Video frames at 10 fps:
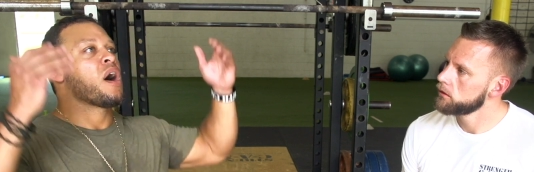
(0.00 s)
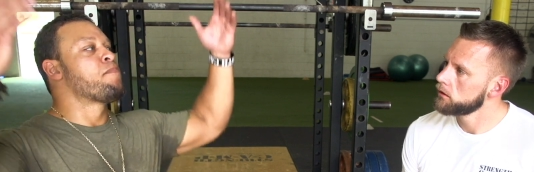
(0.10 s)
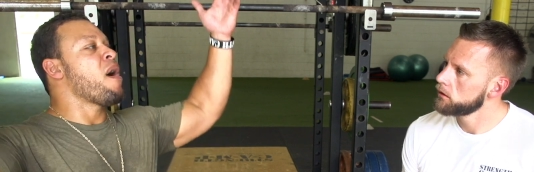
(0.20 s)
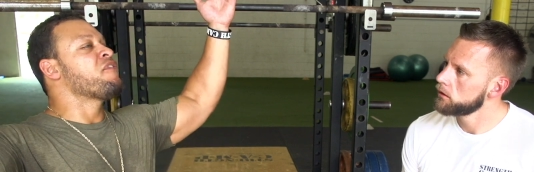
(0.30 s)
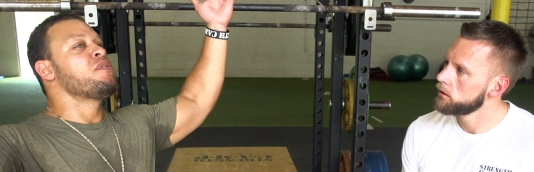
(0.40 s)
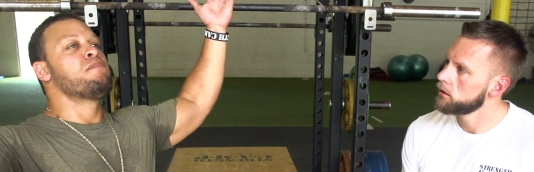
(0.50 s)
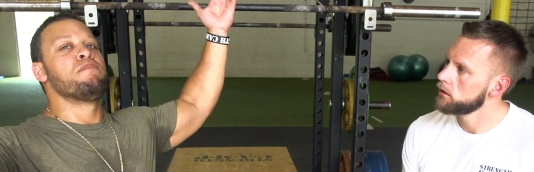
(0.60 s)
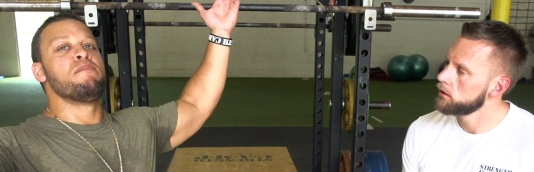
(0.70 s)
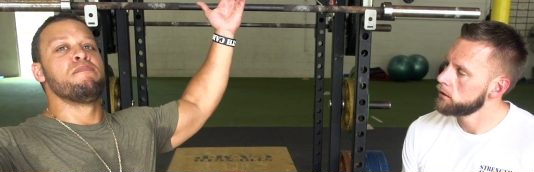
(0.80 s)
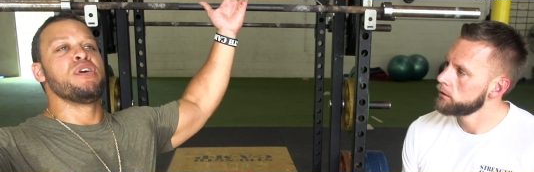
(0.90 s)
Speaker 1: above and
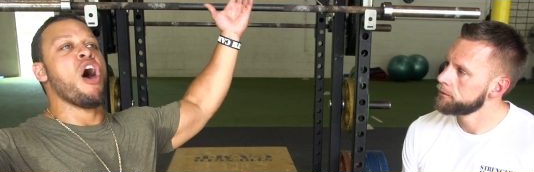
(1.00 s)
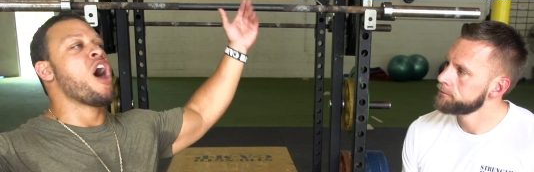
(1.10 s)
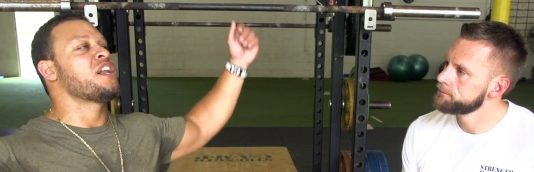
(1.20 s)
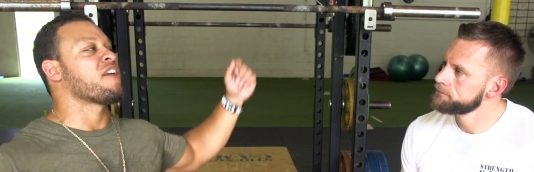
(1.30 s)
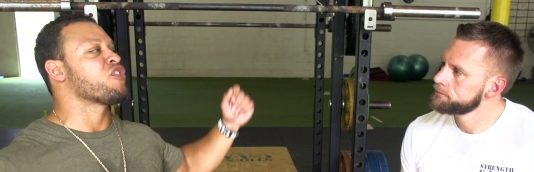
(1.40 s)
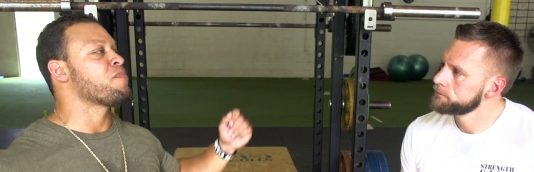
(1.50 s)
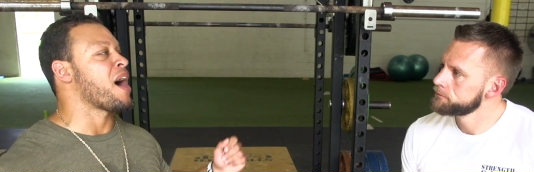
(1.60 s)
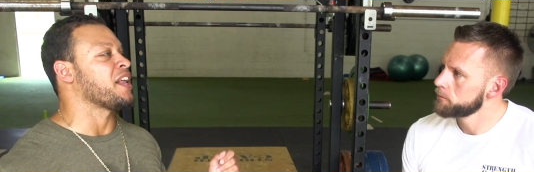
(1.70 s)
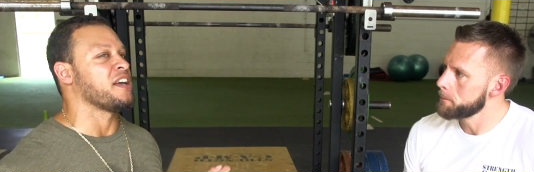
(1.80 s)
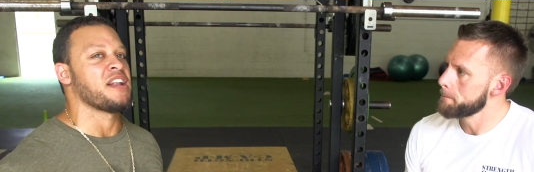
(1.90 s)
beyond
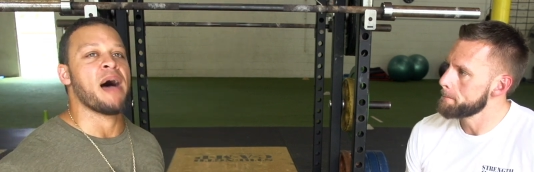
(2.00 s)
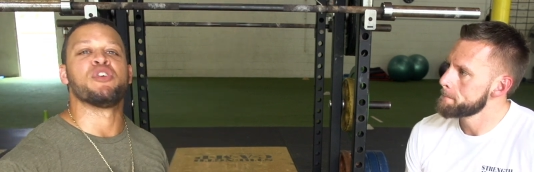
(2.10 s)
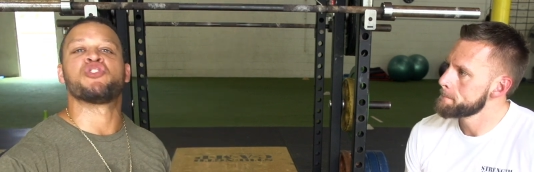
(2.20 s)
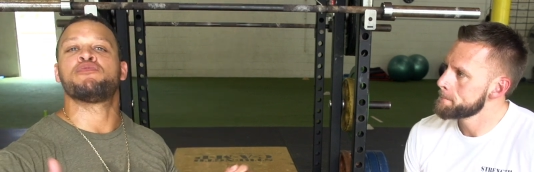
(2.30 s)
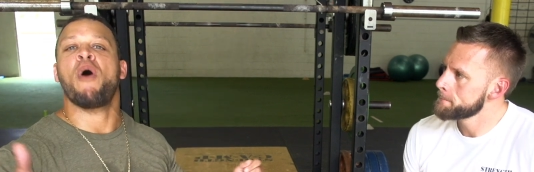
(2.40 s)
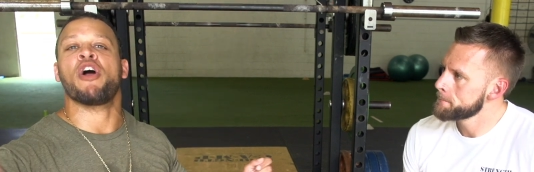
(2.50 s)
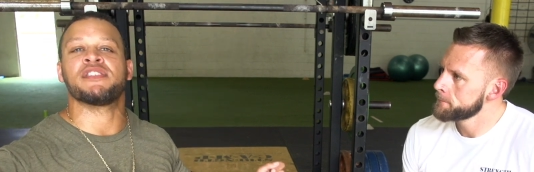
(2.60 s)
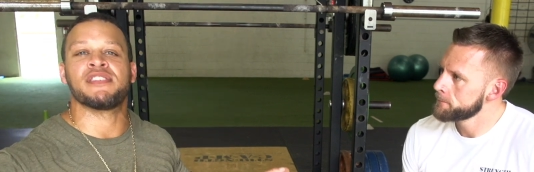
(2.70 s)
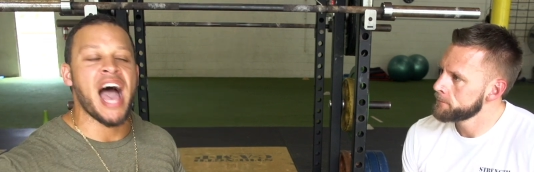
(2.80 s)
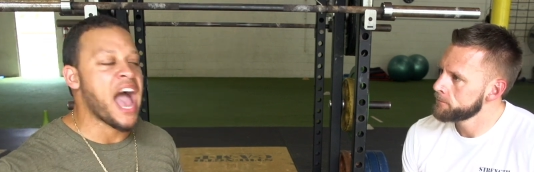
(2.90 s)
everybody and mm-hmm. I'm the
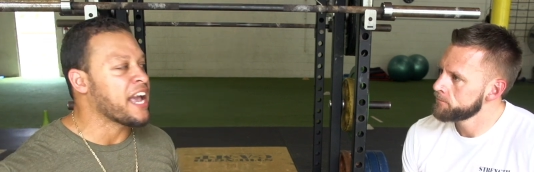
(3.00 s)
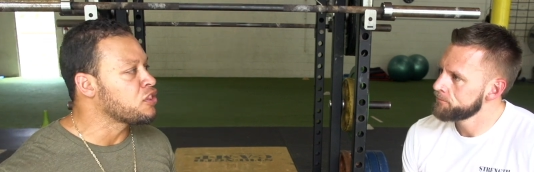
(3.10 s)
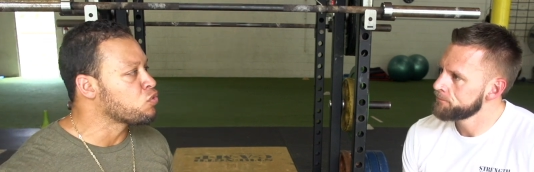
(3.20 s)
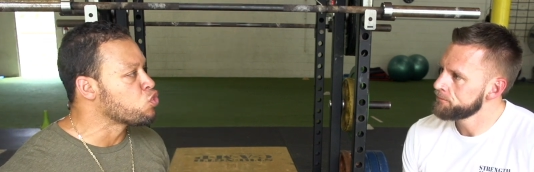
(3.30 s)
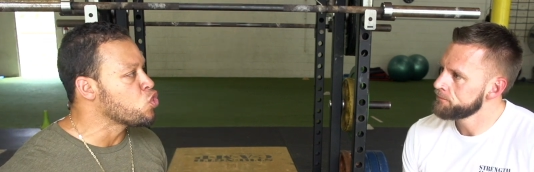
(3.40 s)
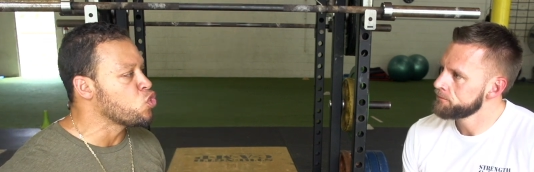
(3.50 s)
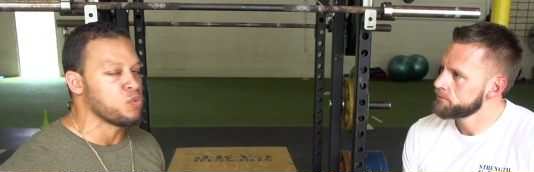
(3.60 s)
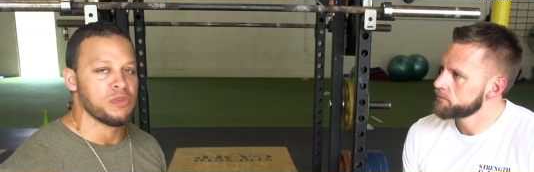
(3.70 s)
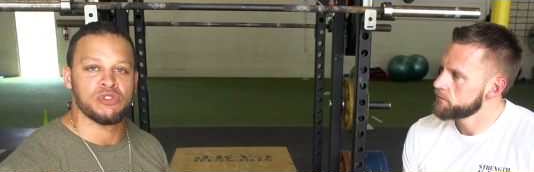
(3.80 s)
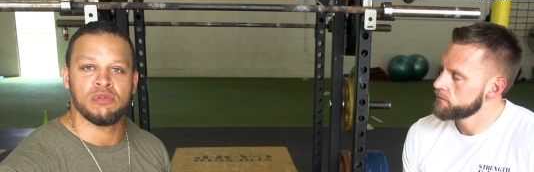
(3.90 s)
smartest guy in the
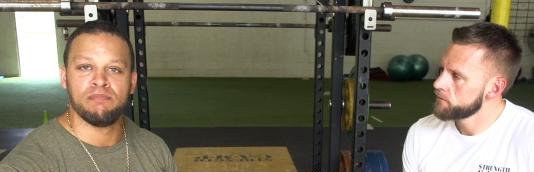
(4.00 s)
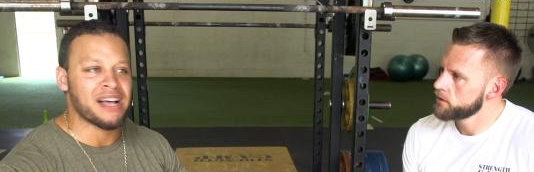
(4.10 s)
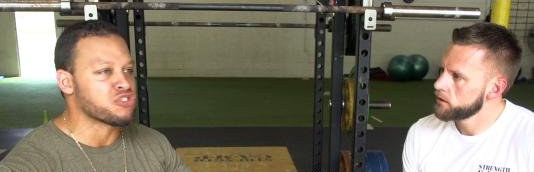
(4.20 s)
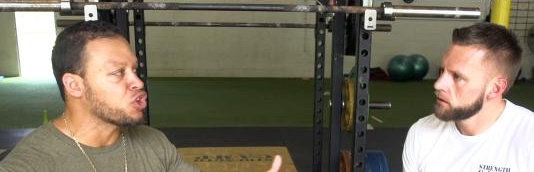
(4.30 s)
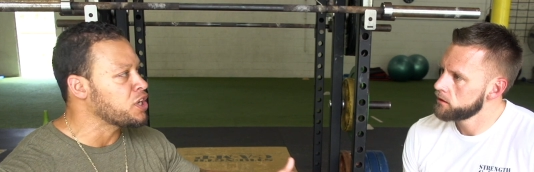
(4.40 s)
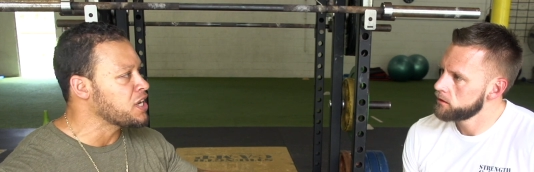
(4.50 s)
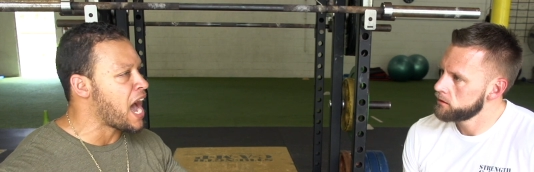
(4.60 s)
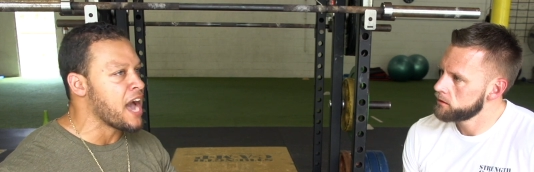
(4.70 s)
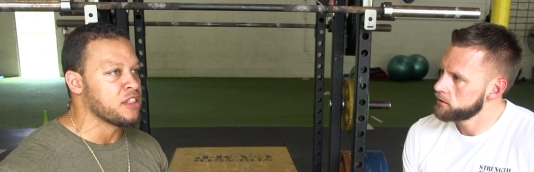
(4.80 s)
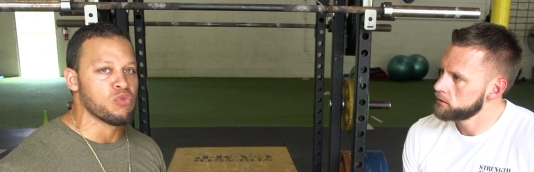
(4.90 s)
room, the best looking
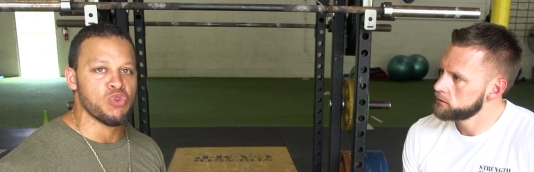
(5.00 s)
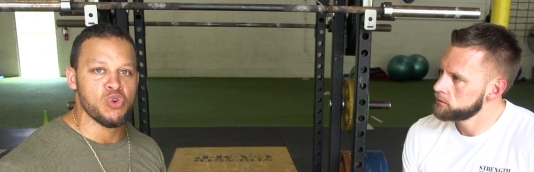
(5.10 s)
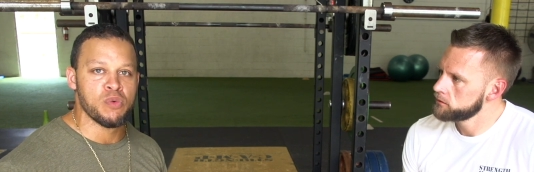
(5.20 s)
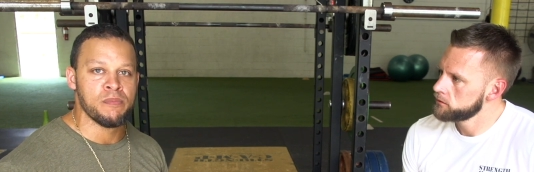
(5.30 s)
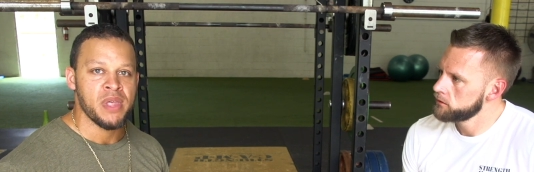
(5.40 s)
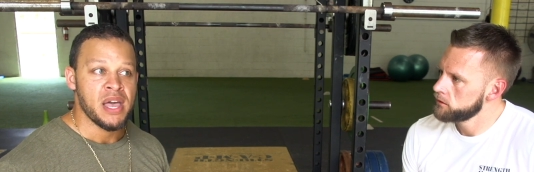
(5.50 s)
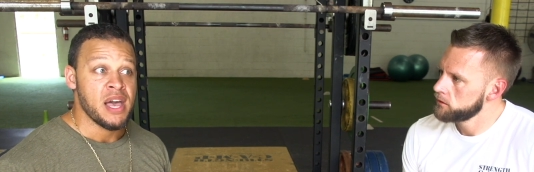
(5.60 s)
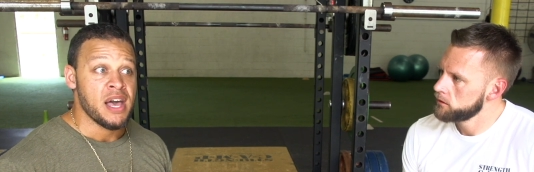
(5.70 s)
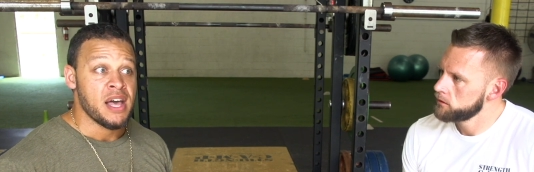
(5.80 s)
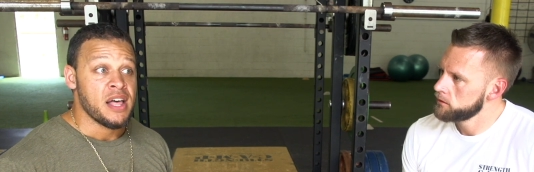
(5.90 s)
guy in the room,
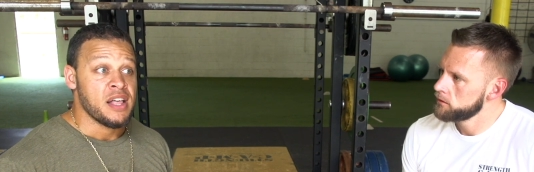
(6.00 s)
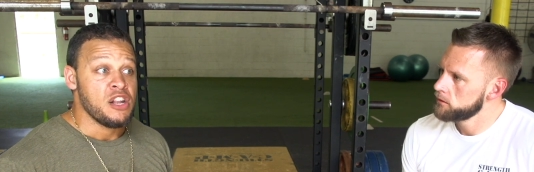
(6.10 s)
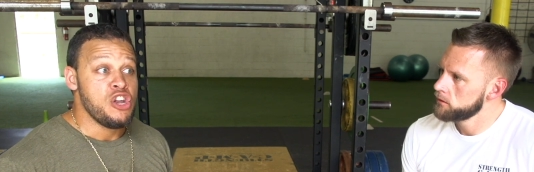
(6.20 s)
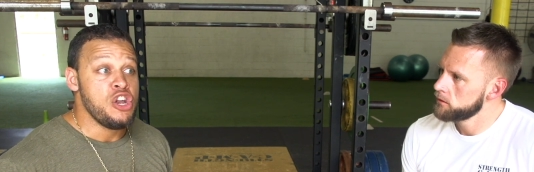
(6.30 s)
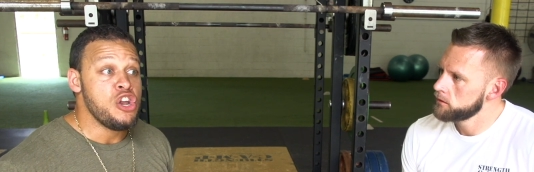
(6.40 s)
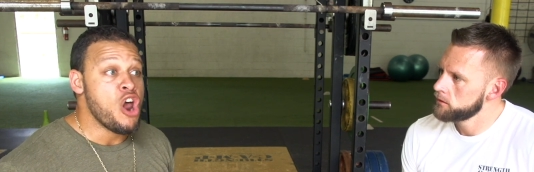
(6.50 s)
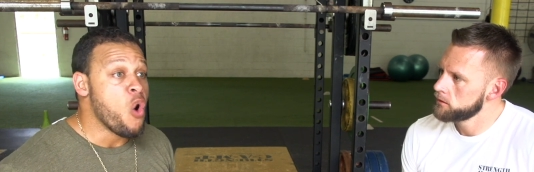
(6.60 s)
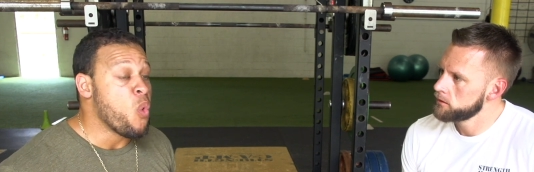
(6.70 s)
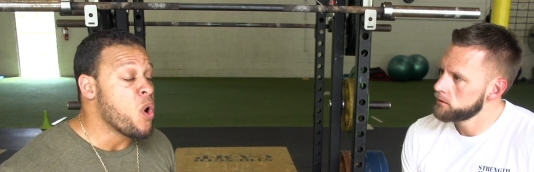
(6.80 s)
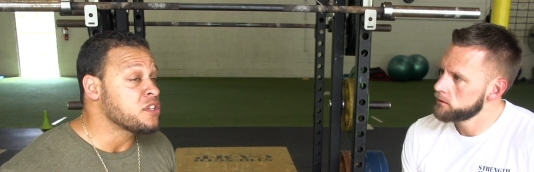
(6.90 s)

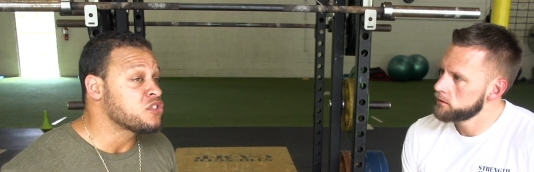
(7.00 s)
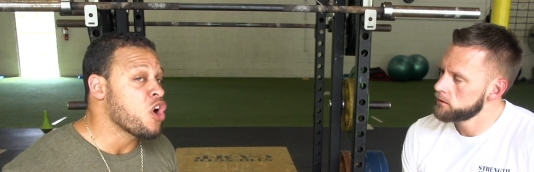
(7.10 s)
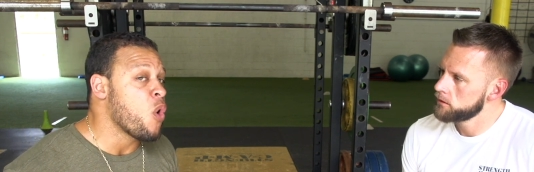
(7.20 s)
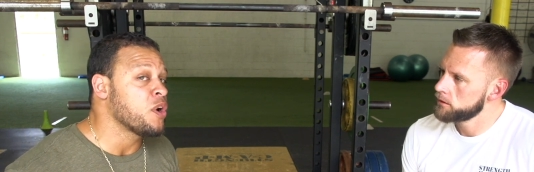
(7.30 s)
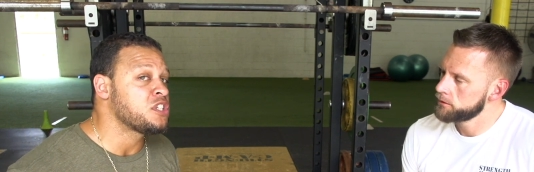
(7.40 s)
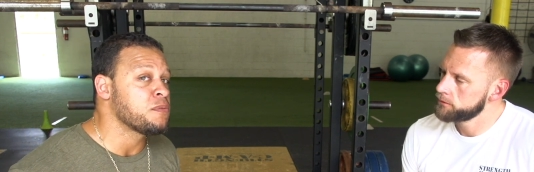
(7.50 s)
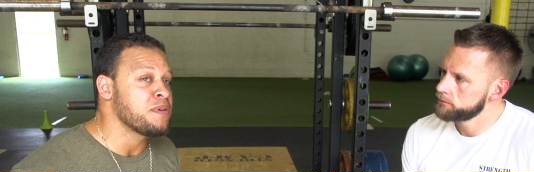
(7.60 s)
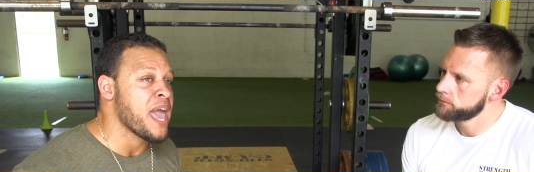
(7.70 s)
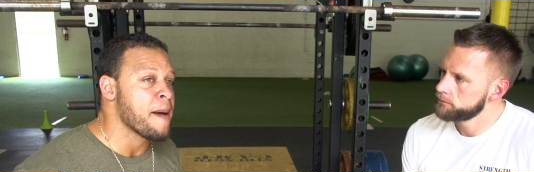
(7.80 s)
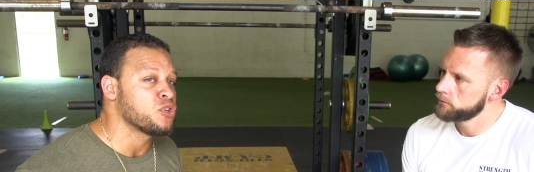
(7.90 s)
no one's going to
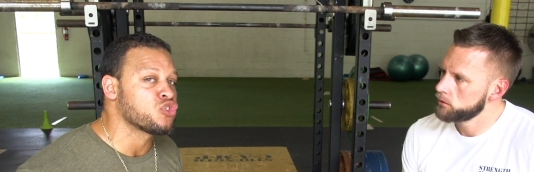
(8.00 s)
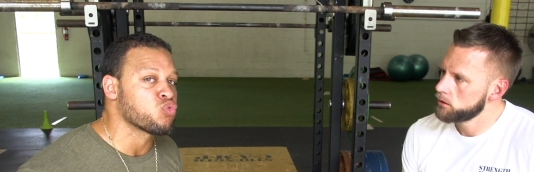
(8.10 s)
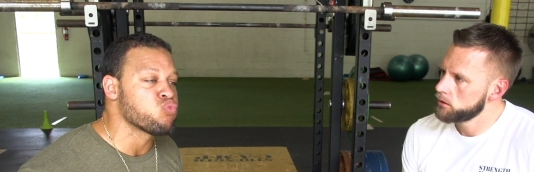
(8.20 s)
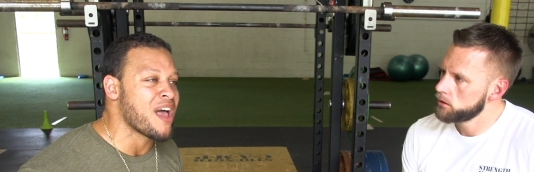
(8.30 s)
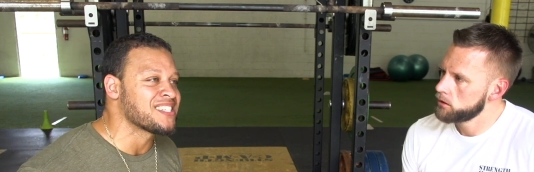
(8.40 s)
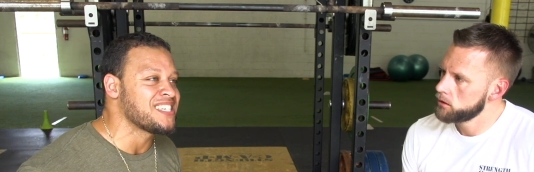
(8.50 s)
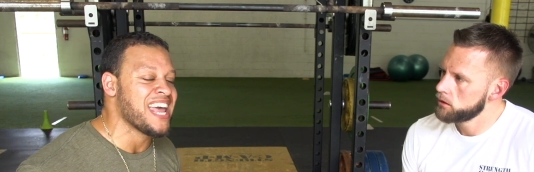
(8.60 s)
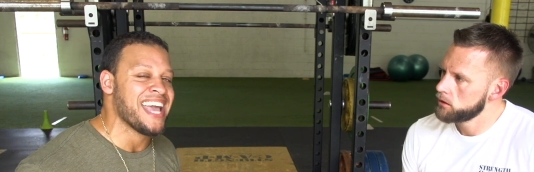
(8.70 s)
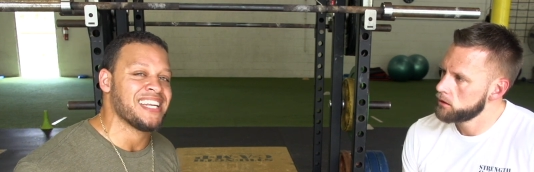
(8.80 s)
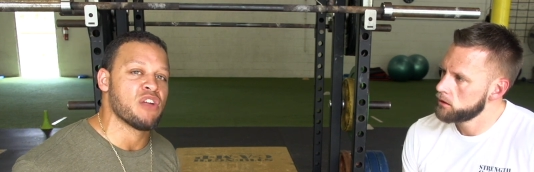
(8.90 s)
be able to
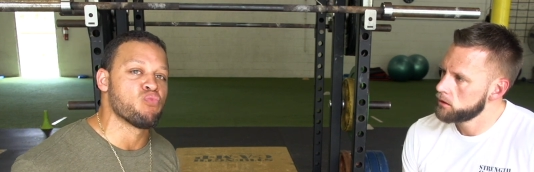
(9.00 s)
resonate